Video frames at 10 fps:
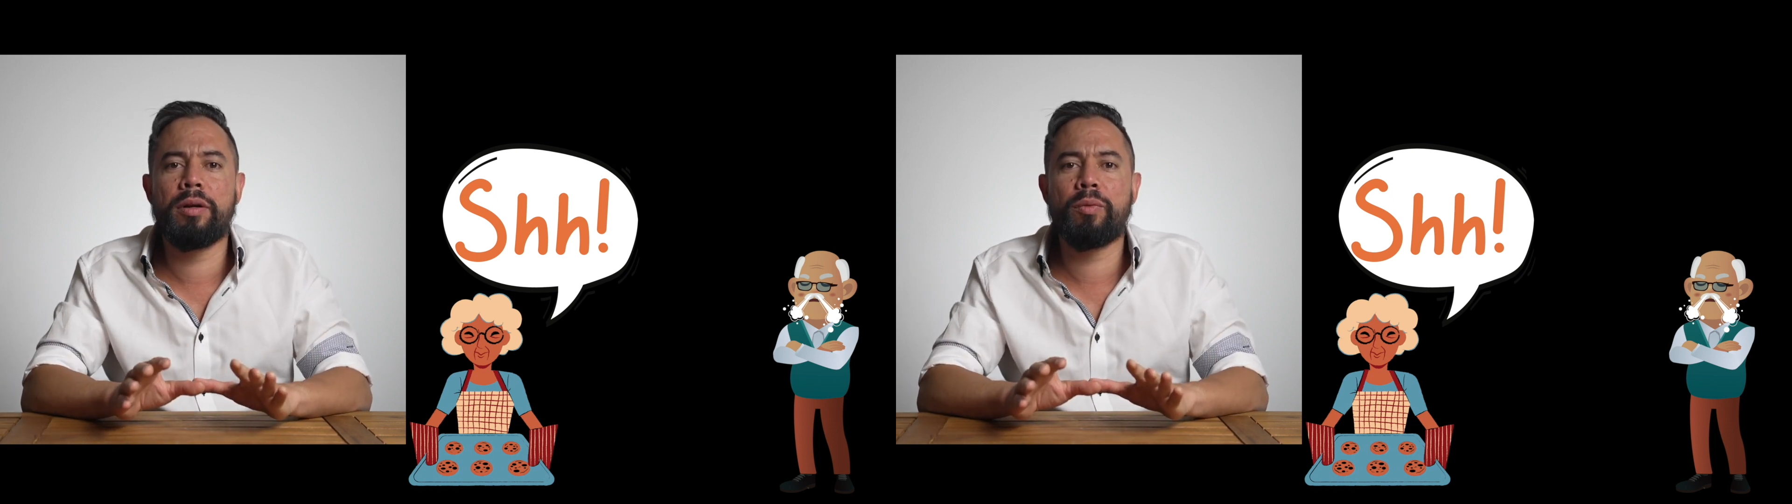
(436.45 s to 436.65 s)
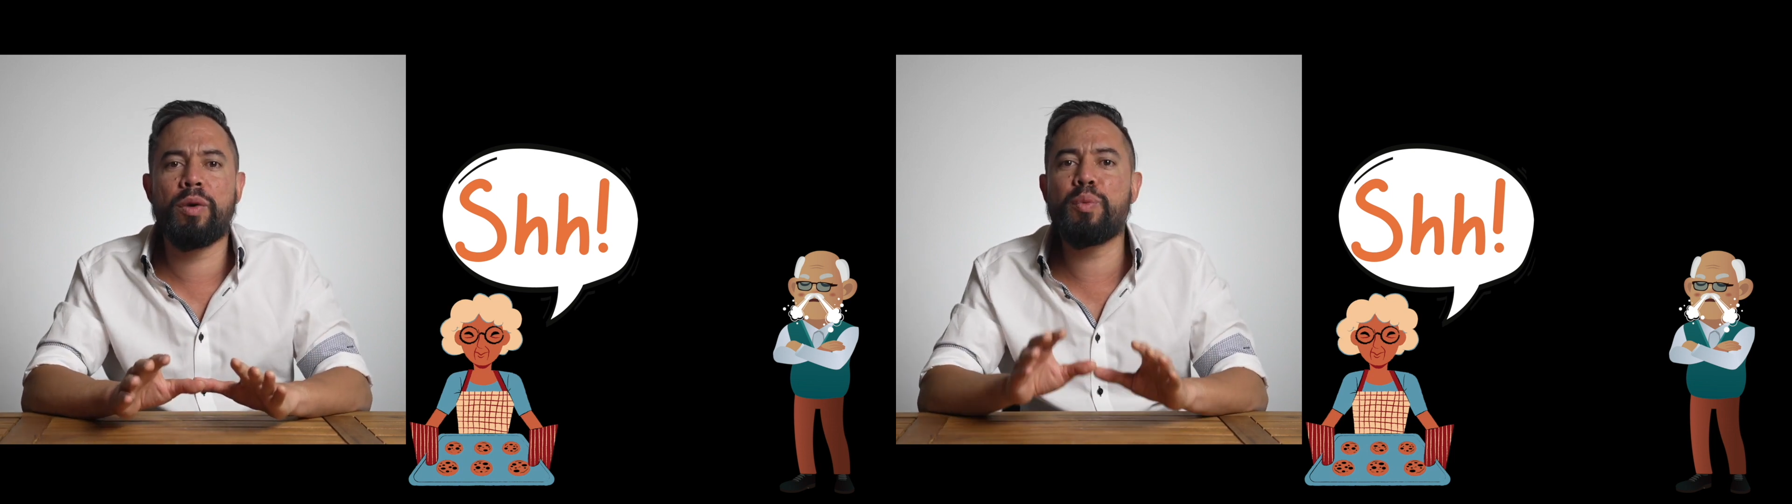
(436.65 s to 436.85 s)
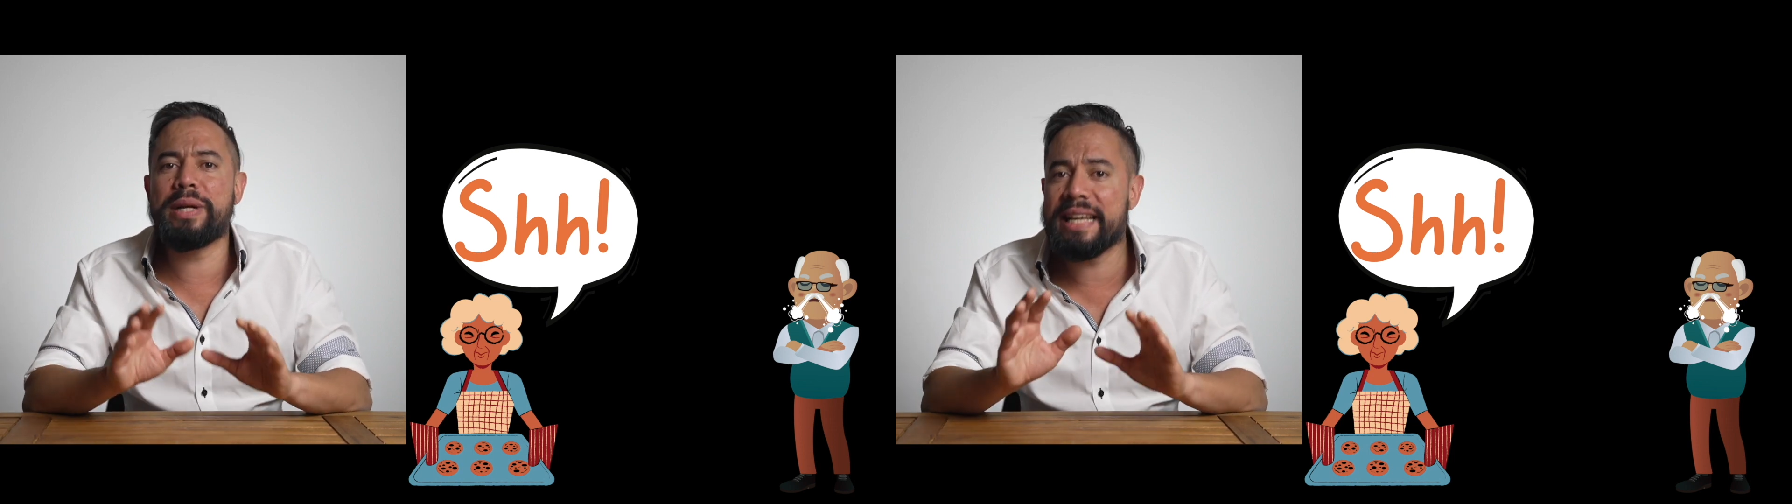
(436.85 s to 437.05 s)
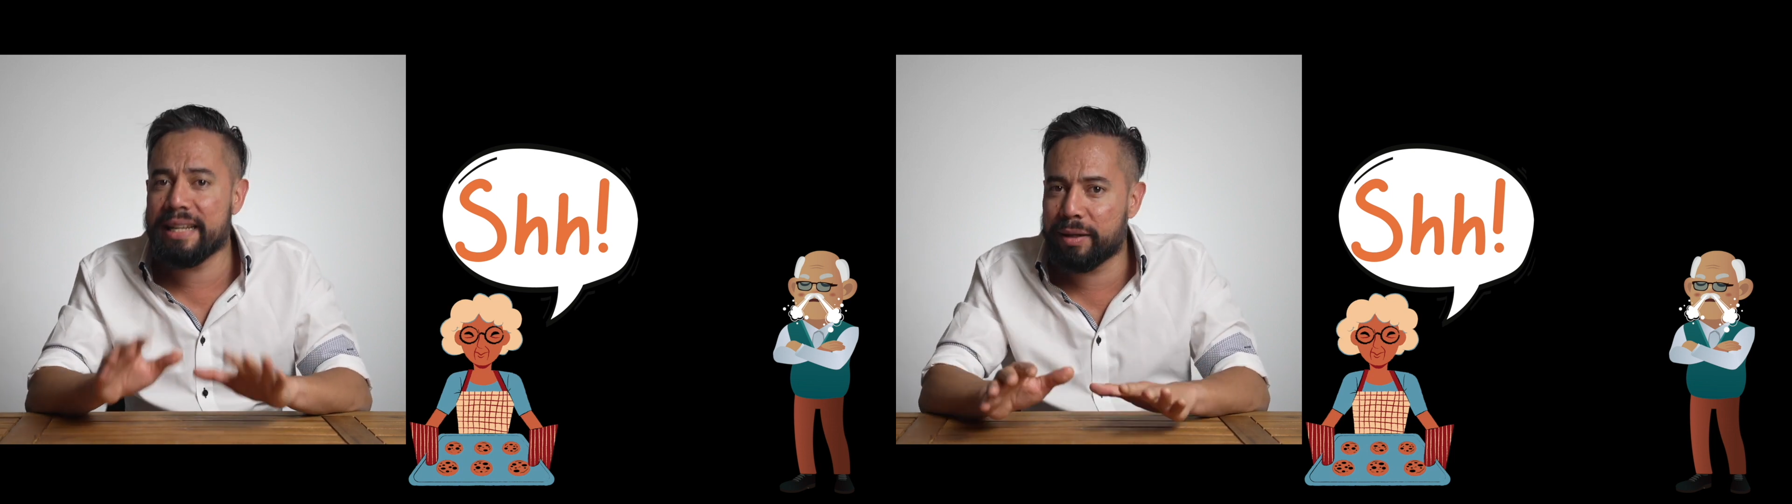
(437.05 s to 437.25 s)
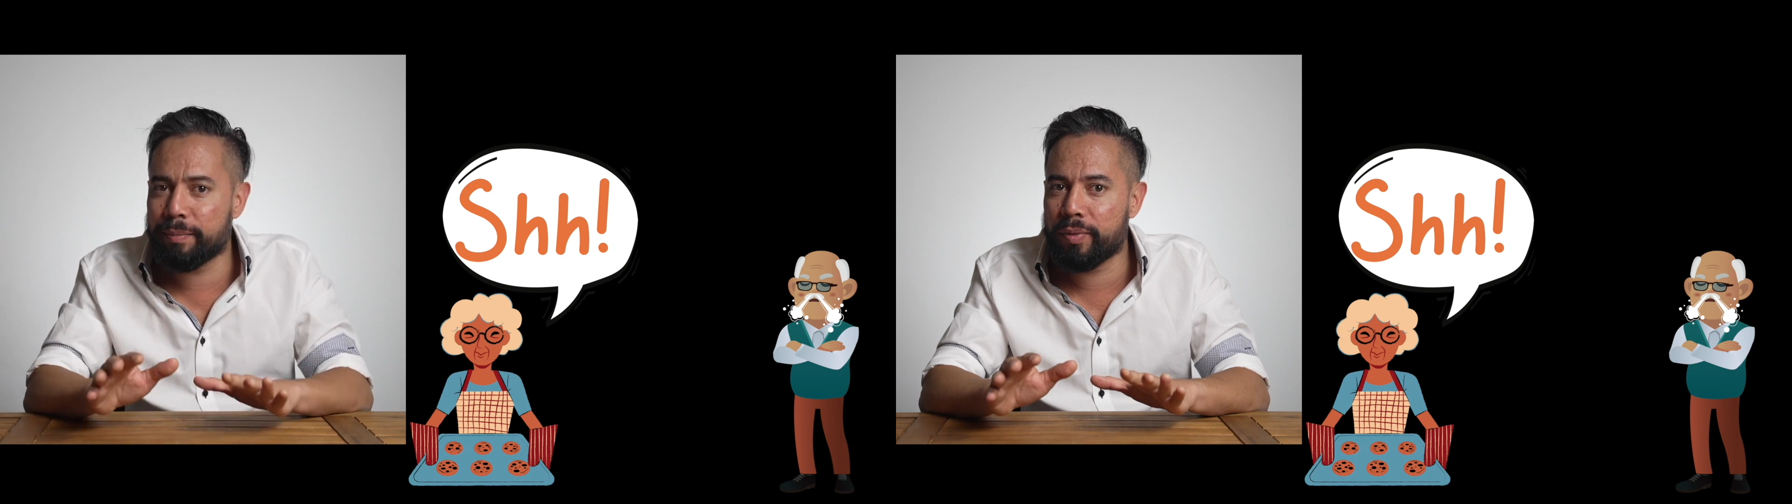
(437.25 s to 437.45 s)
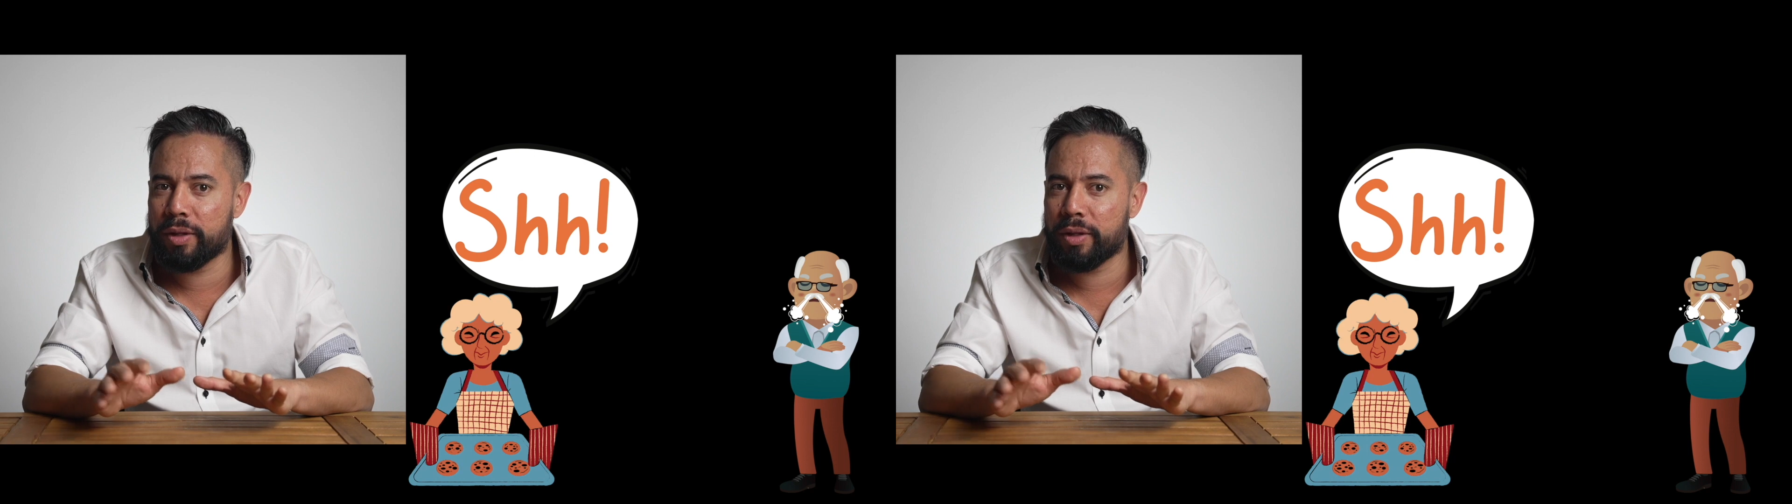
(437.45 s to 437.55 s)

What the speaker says: when we need him,